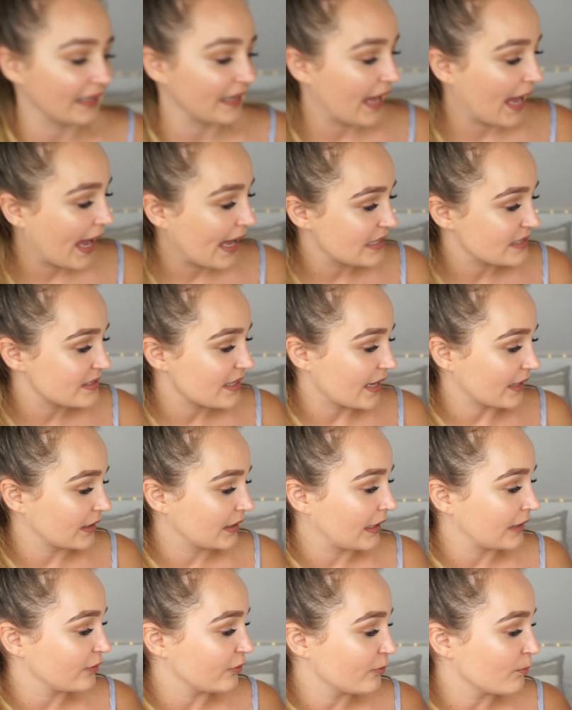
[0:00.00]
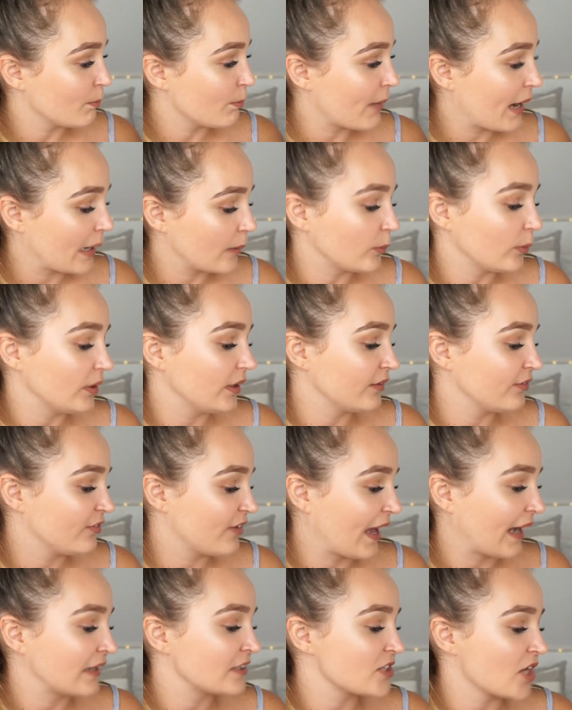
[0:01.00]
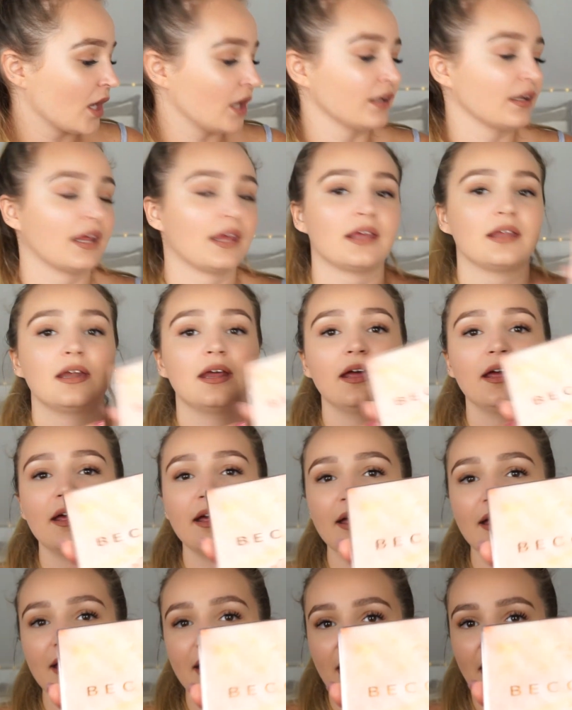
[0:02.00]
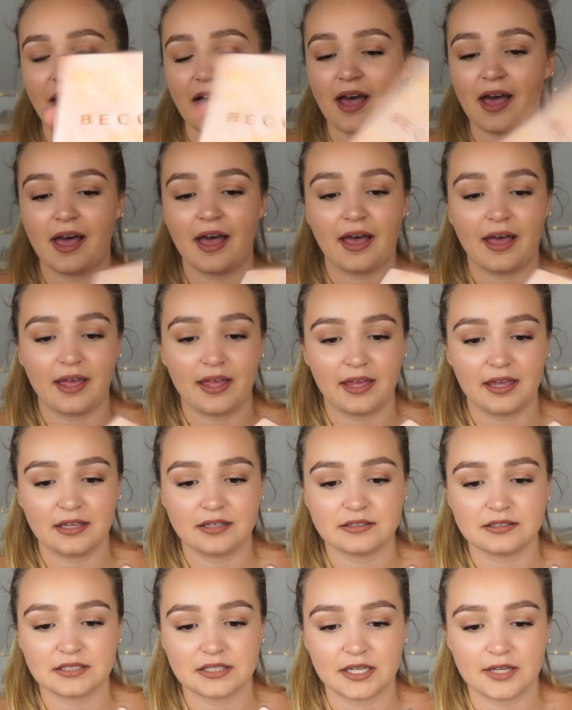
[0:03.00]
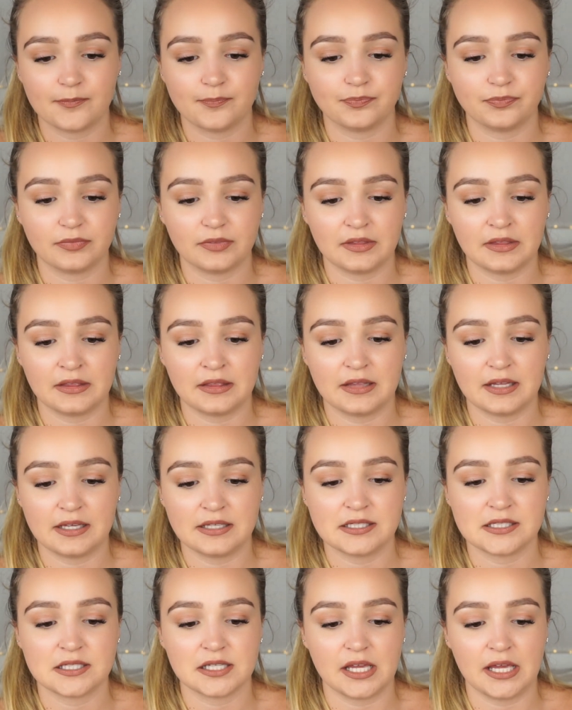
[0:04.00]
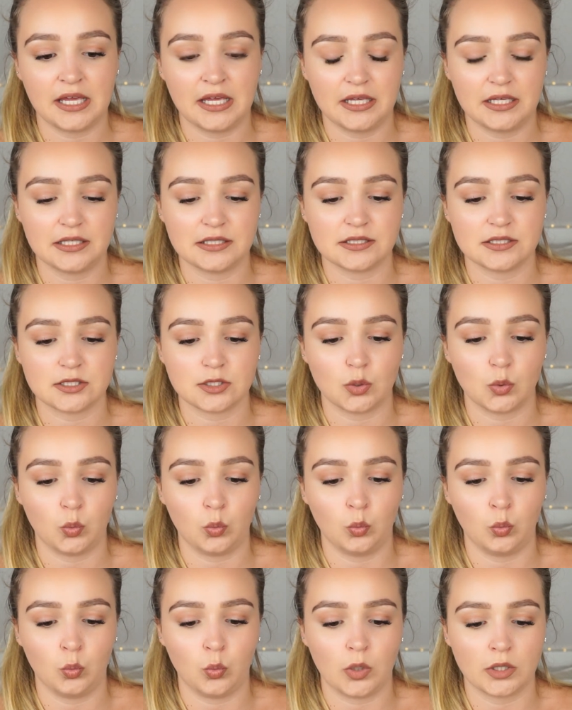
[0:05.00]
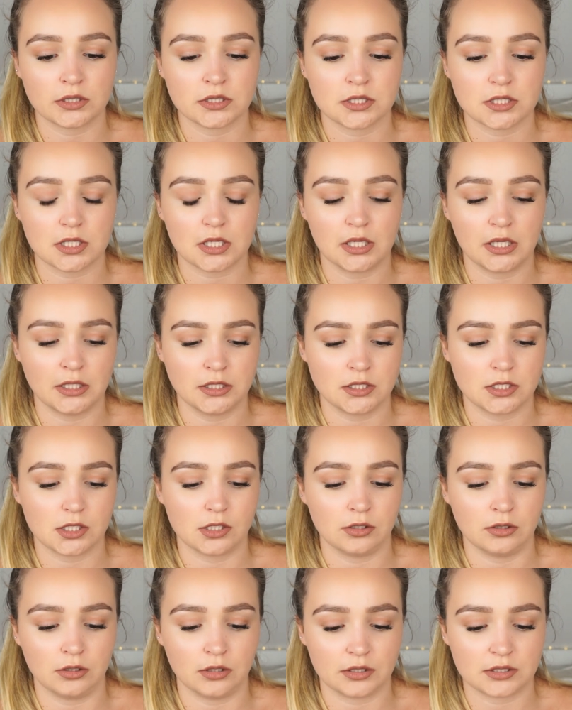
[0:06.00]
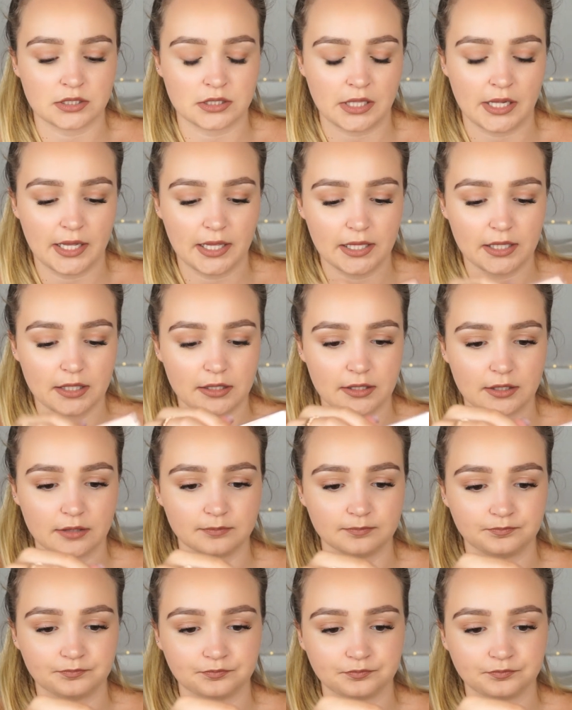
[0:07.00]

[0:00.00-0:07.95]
and it has like kind of marble effect on it. And this is what it looks like